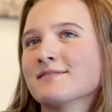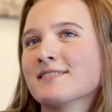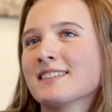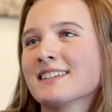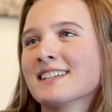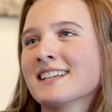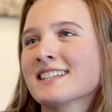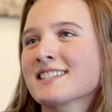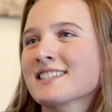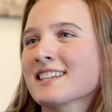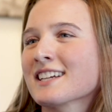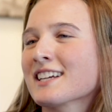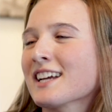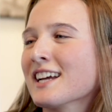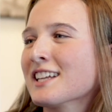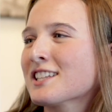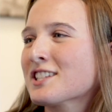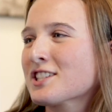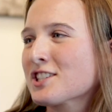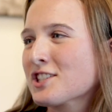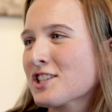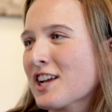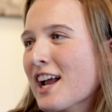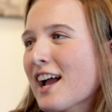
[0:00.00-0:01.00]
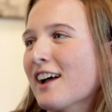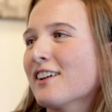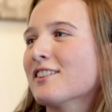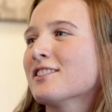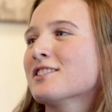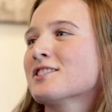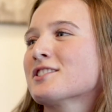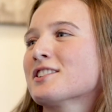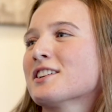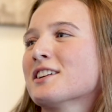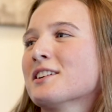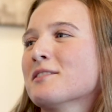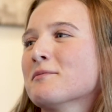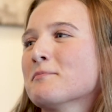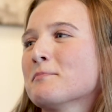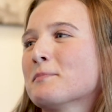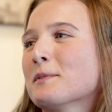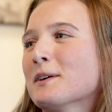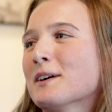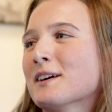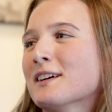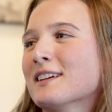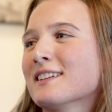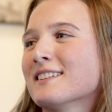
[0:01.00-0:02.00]
it's challenging,
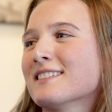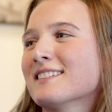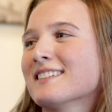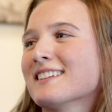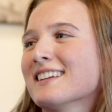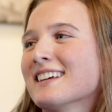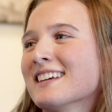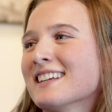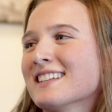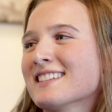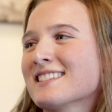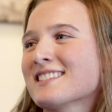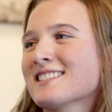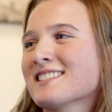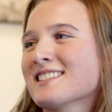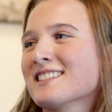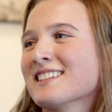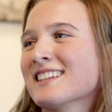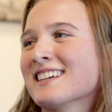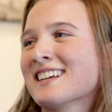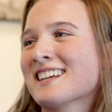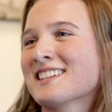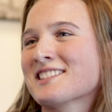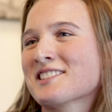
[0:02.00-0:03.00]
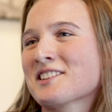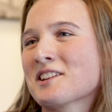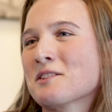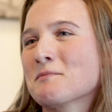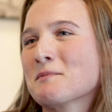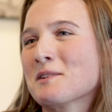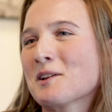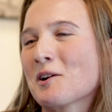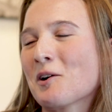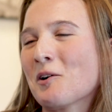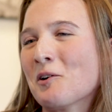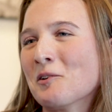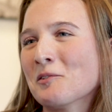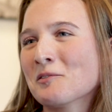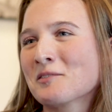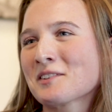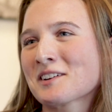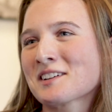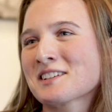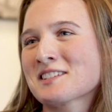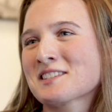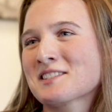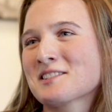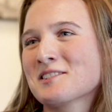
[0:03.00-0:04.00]
but it's like it's gonna be
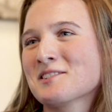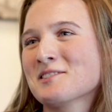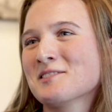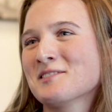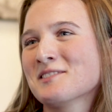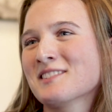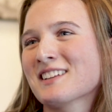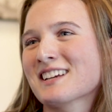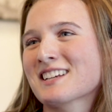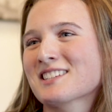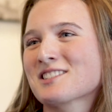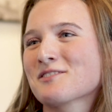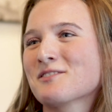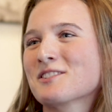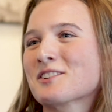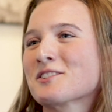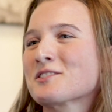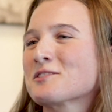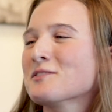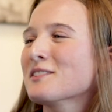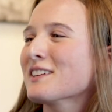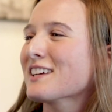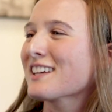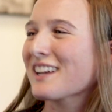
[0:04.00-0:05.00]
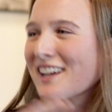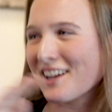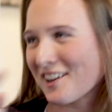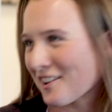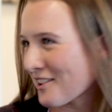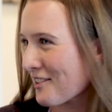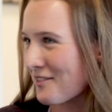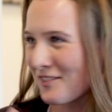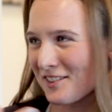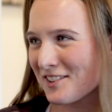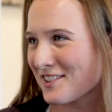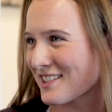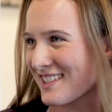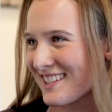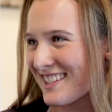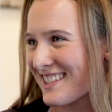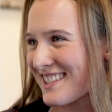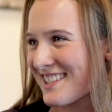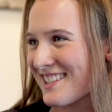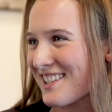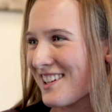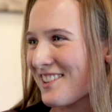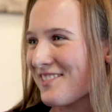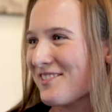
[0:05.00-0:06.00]
over soon. Like, so when you're doing like intervals and
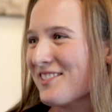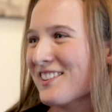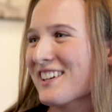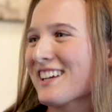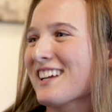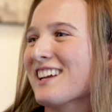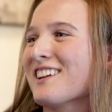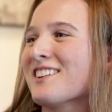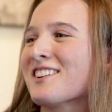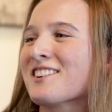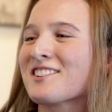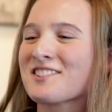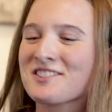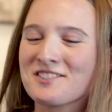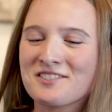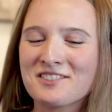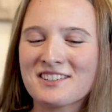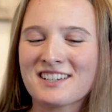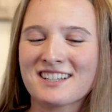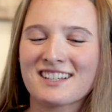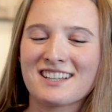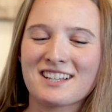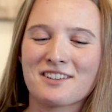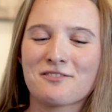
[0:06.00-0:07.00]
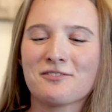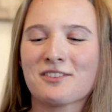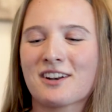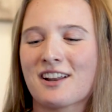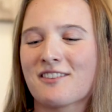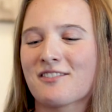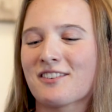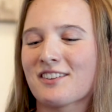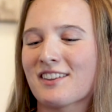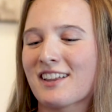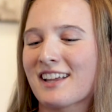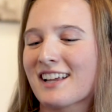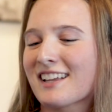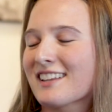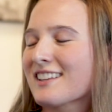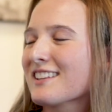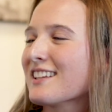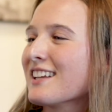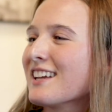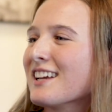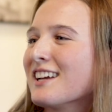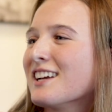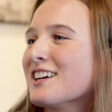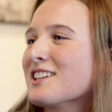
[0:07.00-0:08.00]
stuff, like you're doing like whatever, like
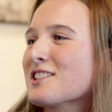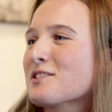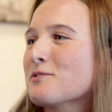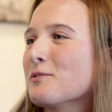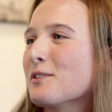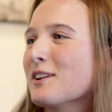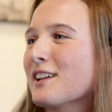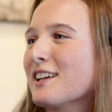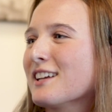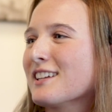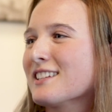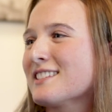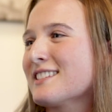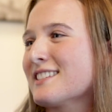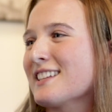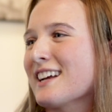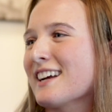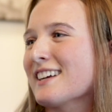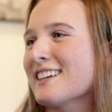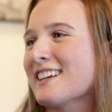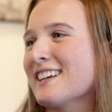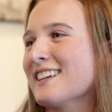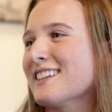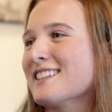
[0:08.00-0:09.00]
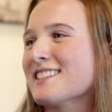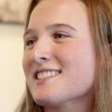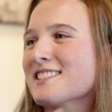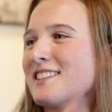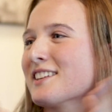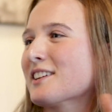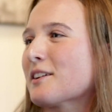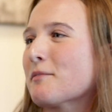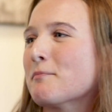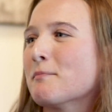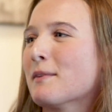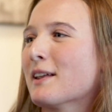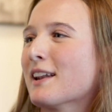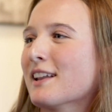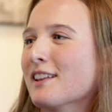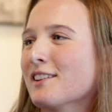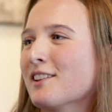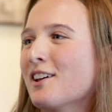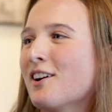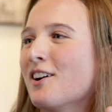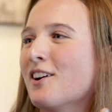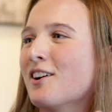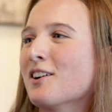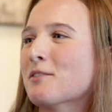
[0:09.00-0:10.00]
20 seconds, like a minute
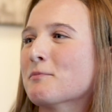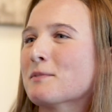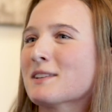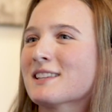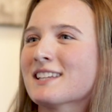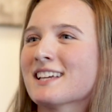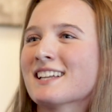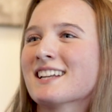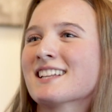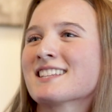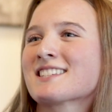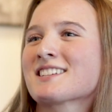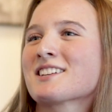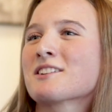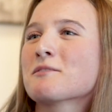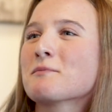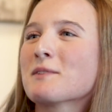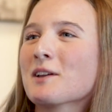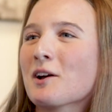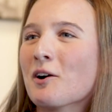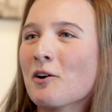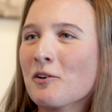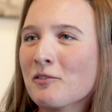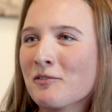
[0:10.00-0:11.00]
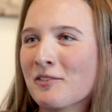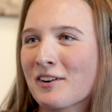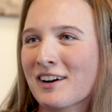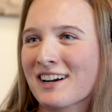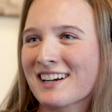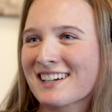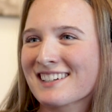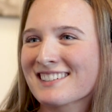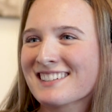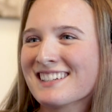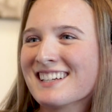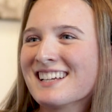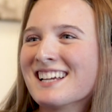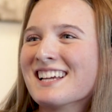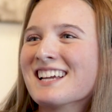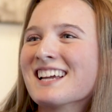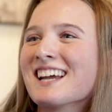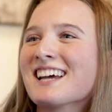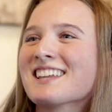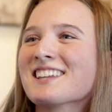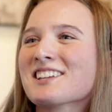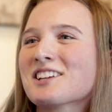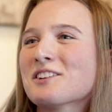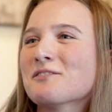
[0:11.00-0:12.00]
long, but then it's gonna be over,
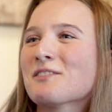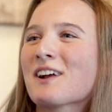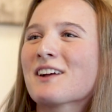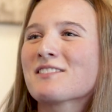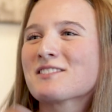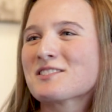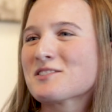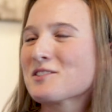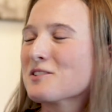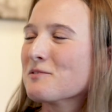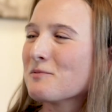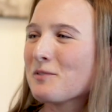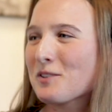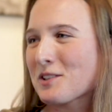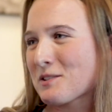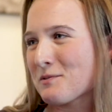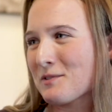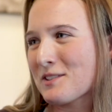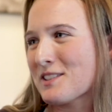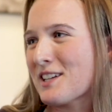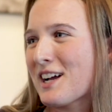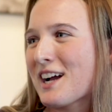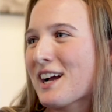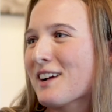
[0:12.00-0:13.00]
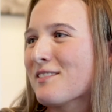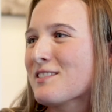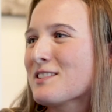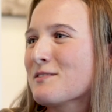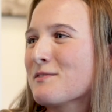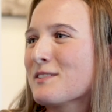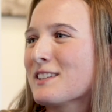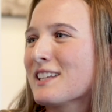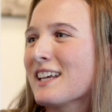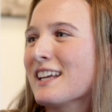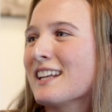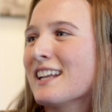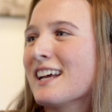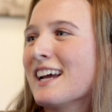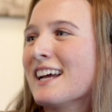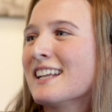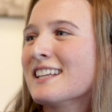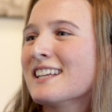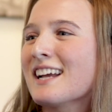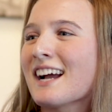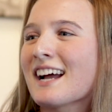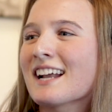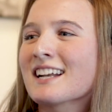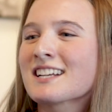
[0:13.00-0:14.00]
and like you might have to do it multiple times. But then,
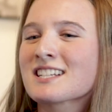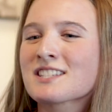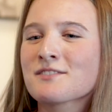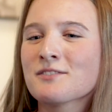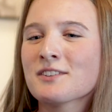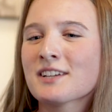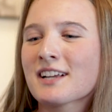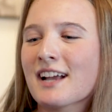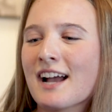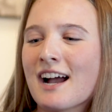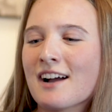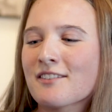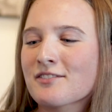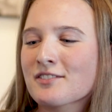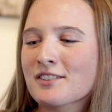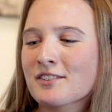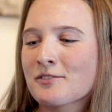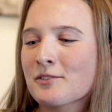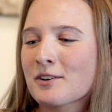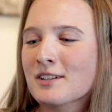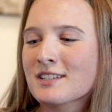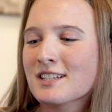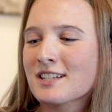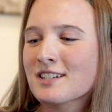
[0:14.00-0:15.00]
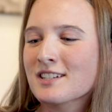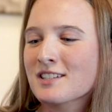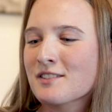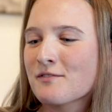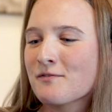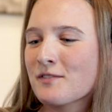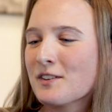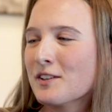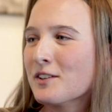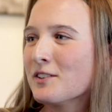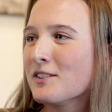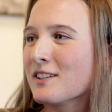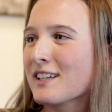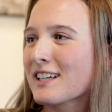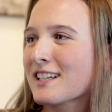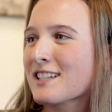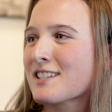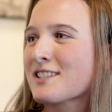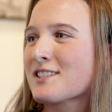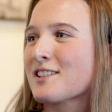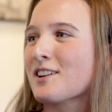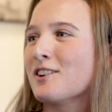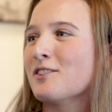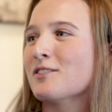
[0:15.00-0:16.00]
and I just feel like afterwards, I just feel like
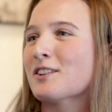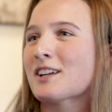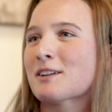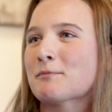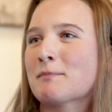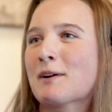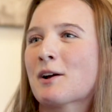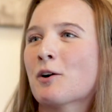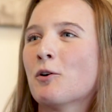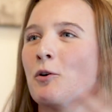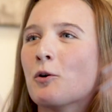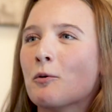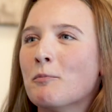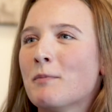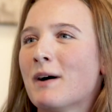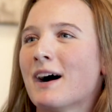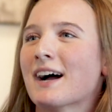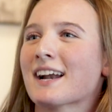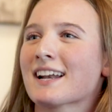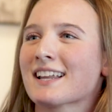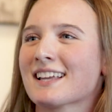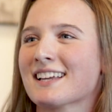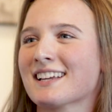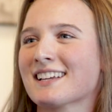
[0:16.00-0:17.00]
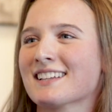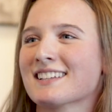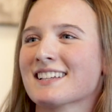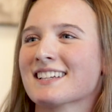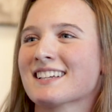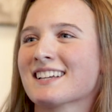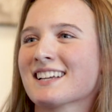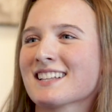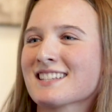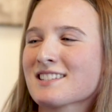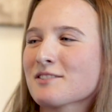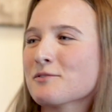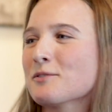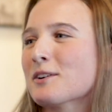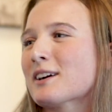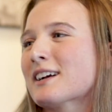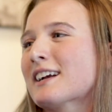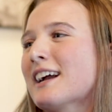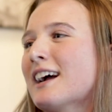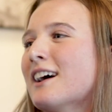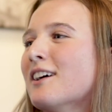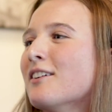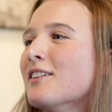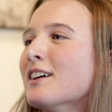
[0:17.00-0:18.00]
so like my whole body like gets a
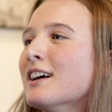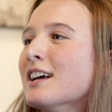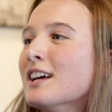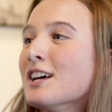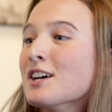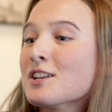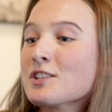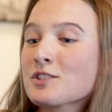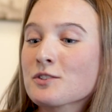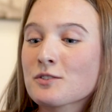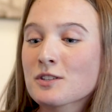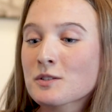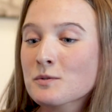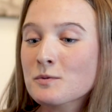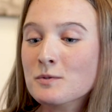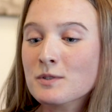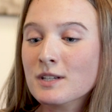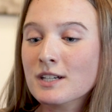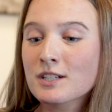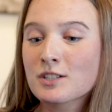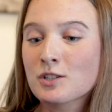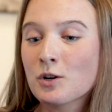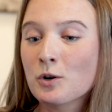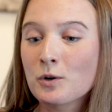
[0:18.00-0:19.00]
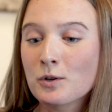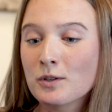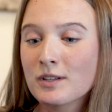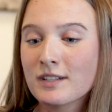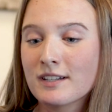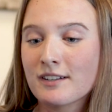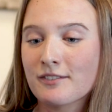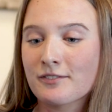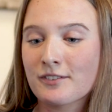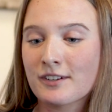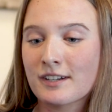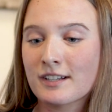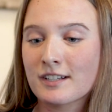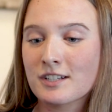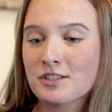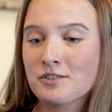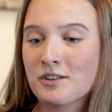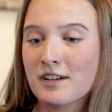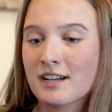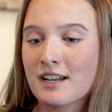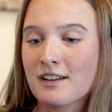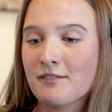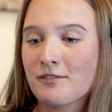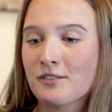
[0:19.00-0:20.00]
workout. So this was like totally different
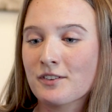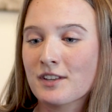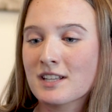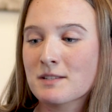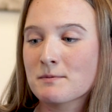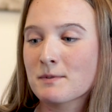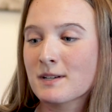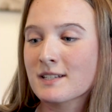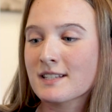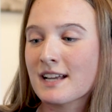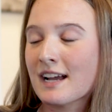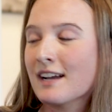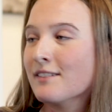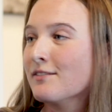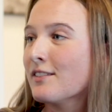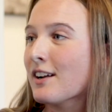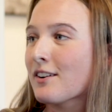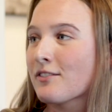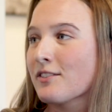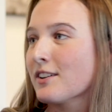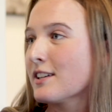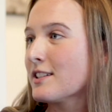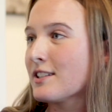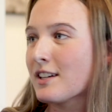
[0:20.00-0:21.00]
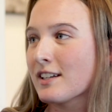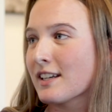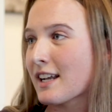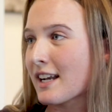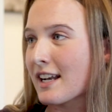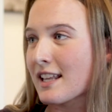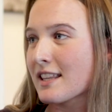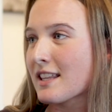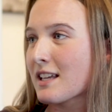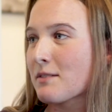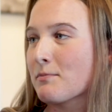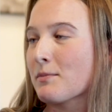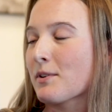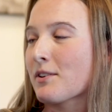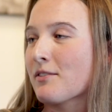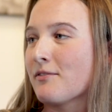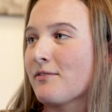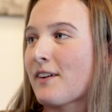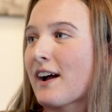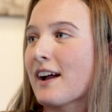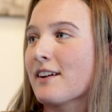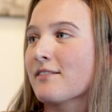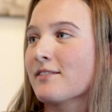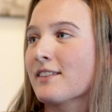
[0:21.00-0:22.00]
training for this, because I've not really done anything but a
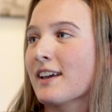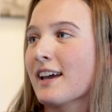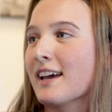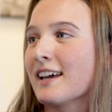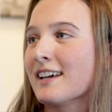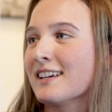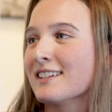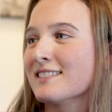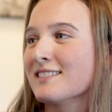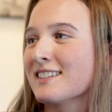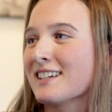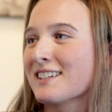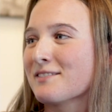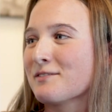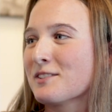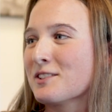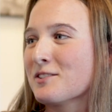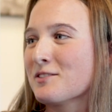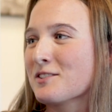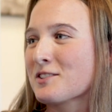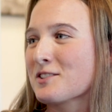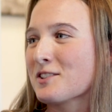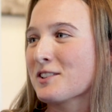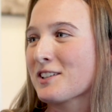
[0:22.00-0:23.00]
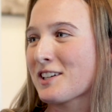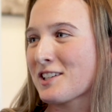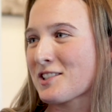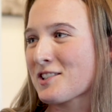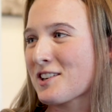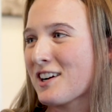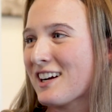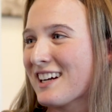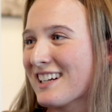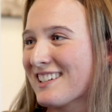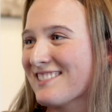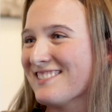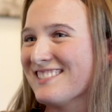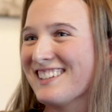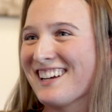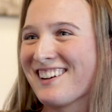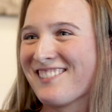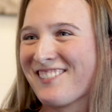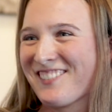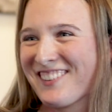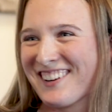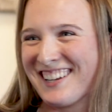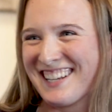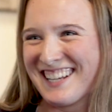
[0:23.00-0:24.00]
5K. Like we do the turkey trot
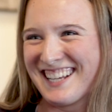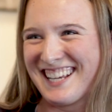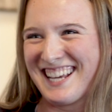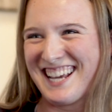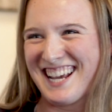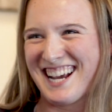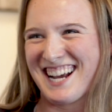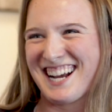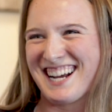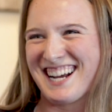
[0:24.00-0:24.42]
every year.